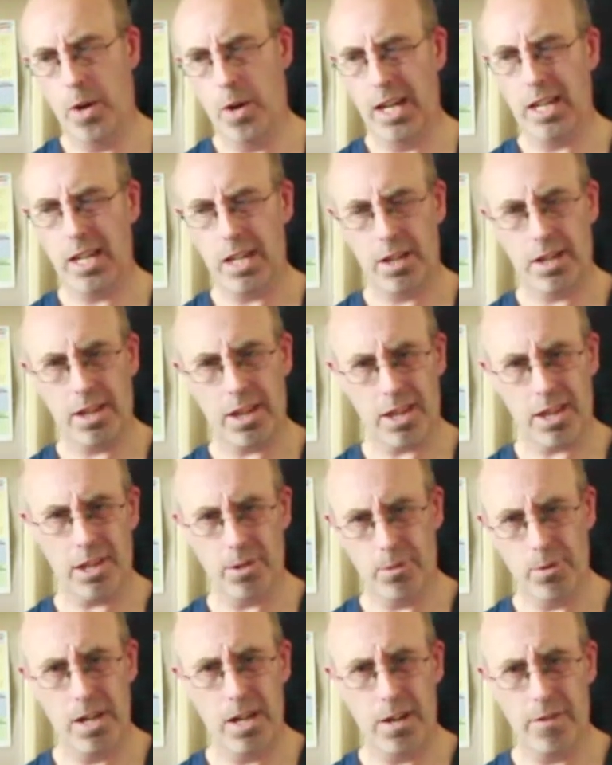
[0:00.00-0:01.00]

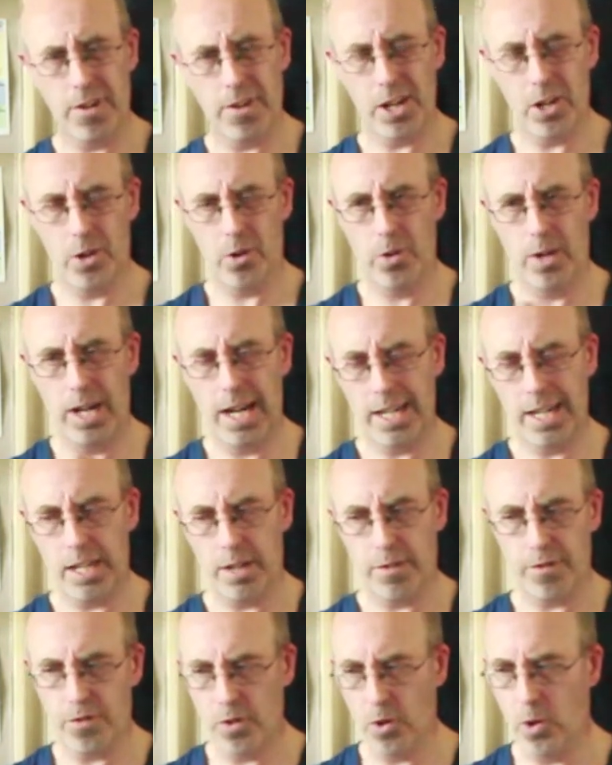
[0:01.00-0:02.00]
83 I think, or
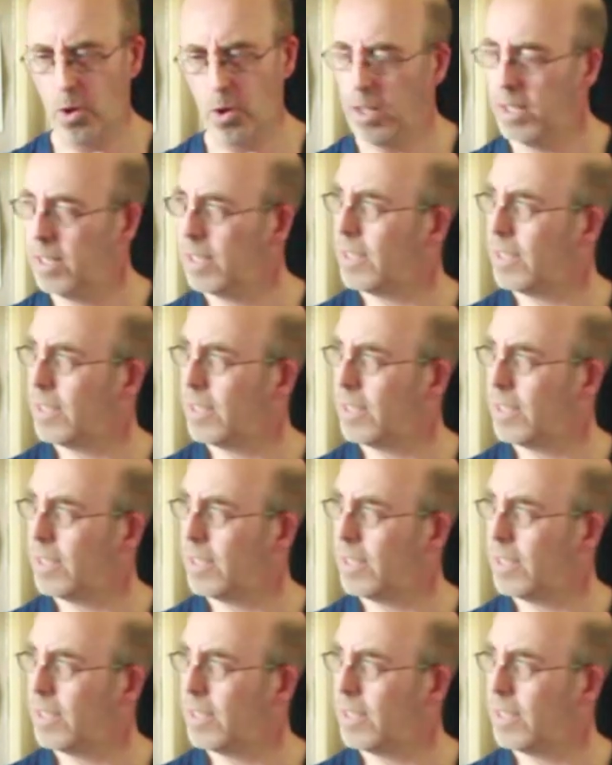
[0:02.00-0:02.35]
84.